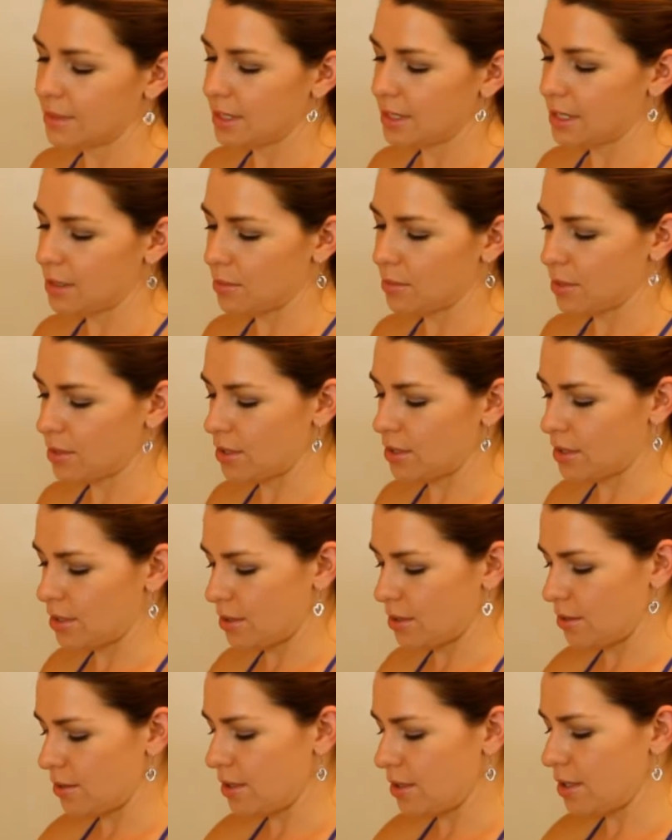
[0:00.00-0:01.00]
It smells
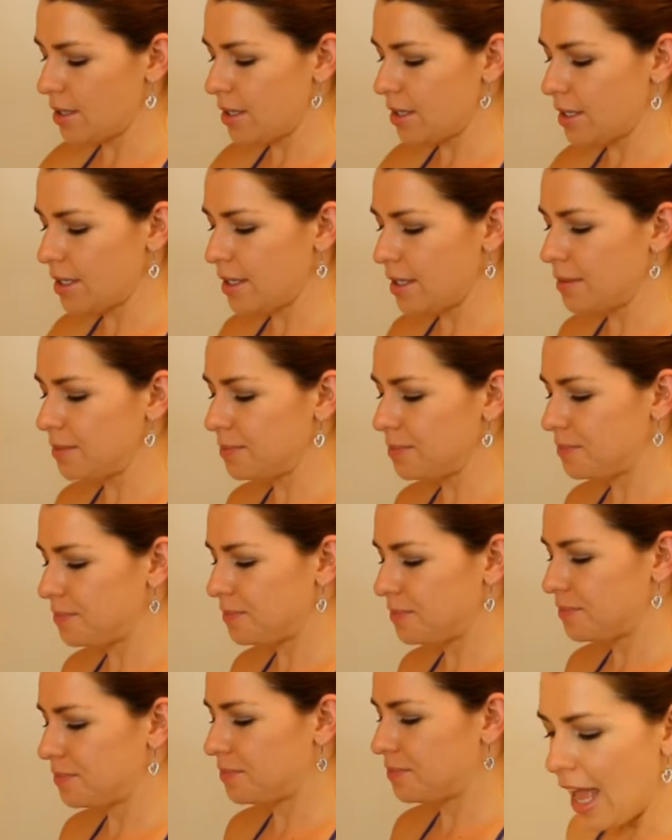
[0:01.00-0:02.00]
so good.
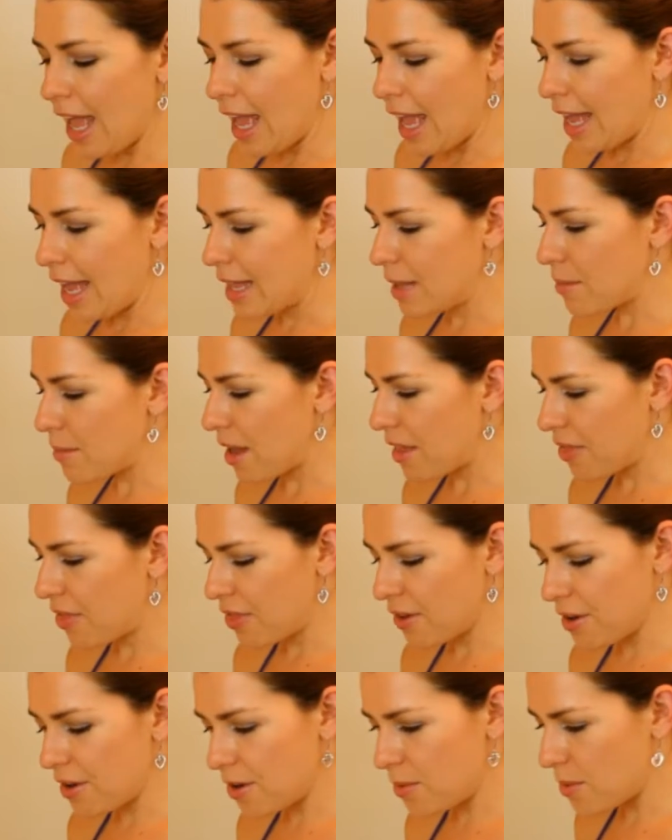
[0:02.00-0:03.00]
And then my
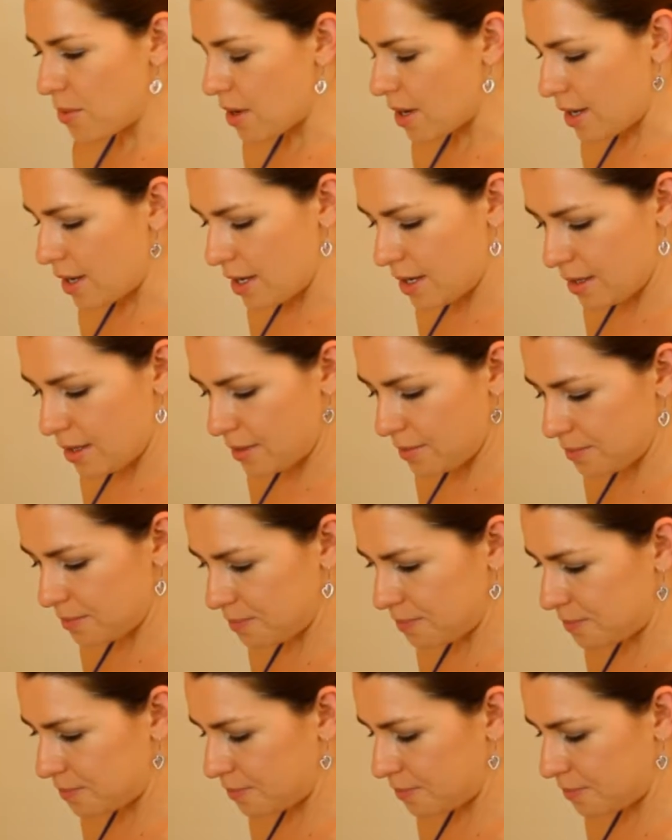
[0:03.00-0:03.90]
3rd one,